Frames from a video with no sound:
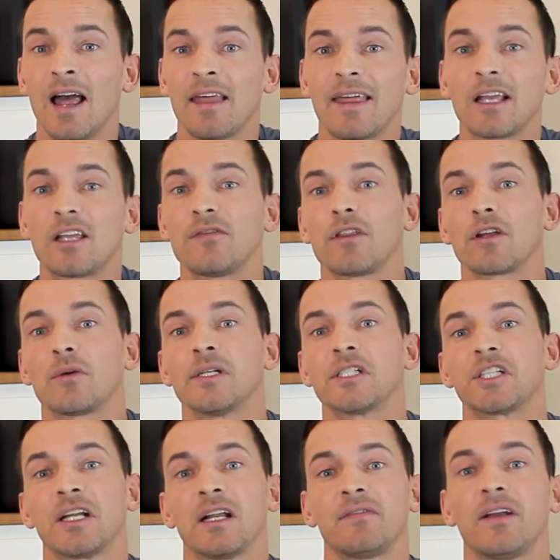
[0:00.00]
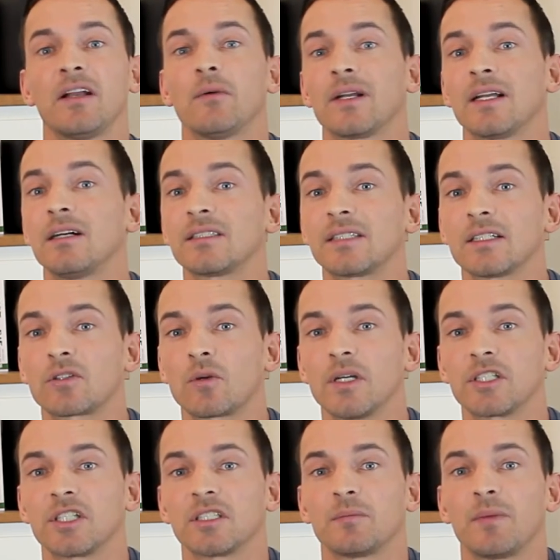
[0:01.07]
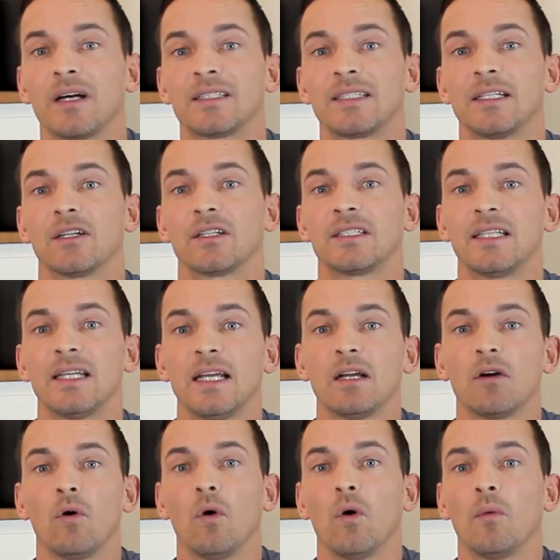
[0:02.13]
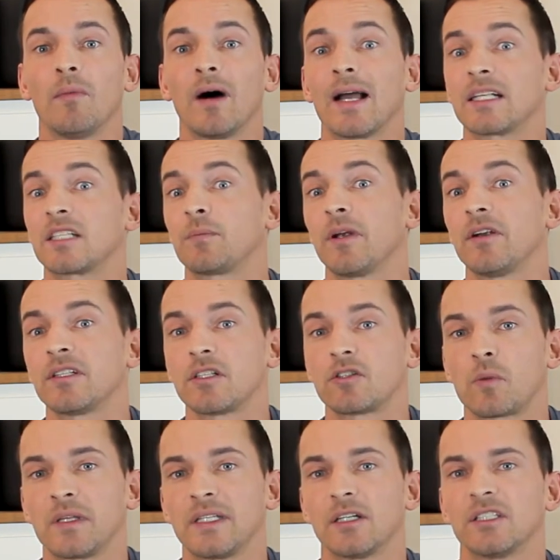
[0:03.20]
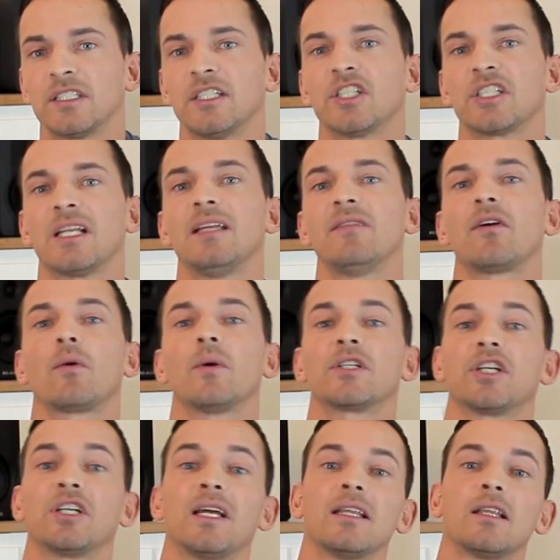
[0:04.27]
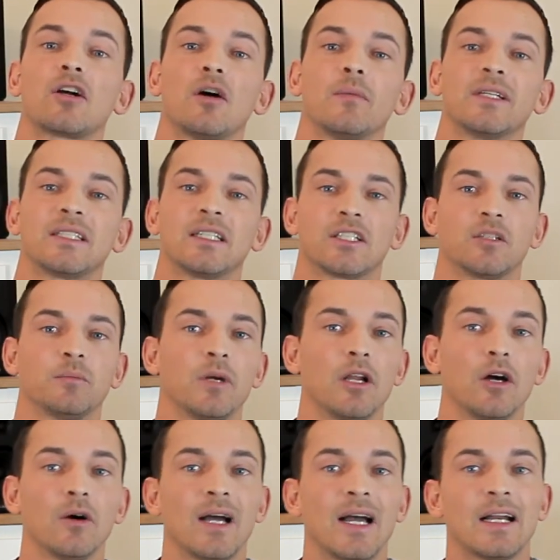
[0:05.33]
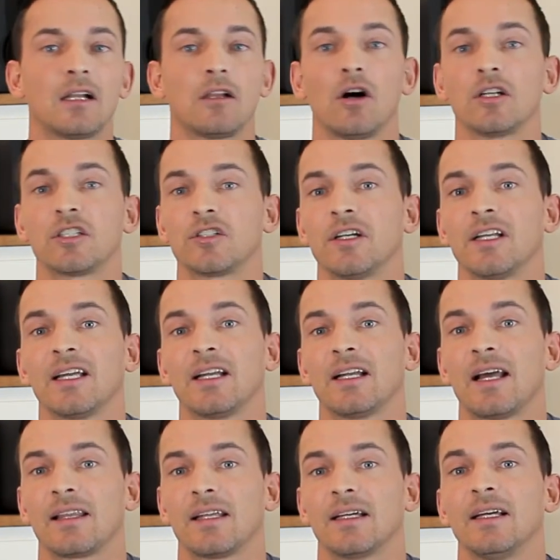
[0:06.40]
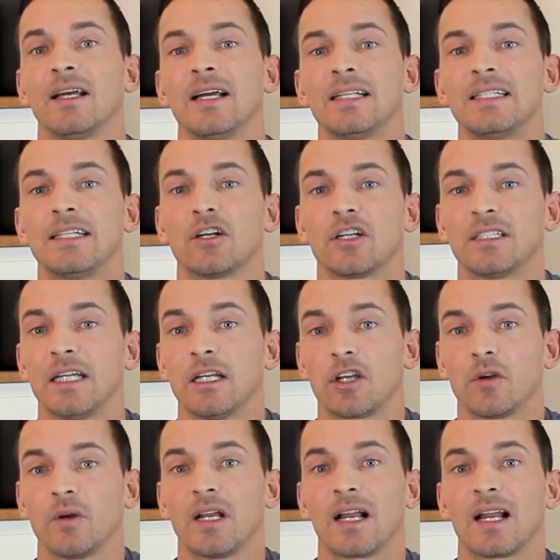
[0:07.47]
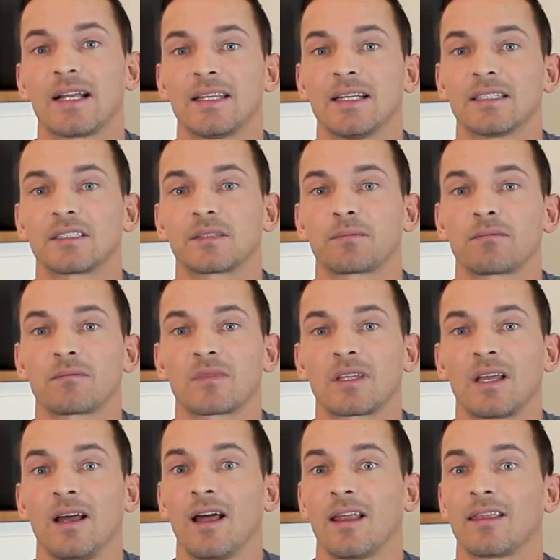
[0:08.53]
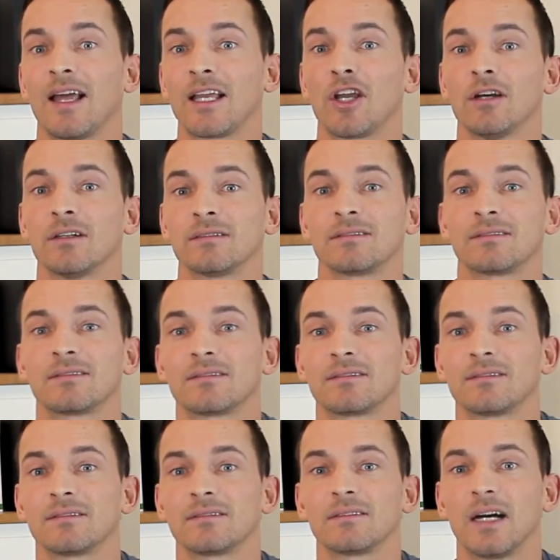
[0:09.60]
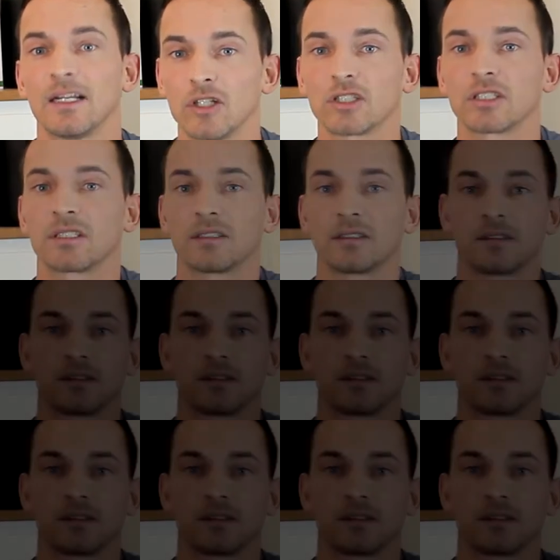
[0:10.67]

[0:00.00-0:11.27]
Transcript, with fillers: Thank you for the question. If anyone else has questions about TRT or my experiences with TRT, just leave a question in the comment section below and I'll answer it in another TRT Q&A like this. Thank you. Adios.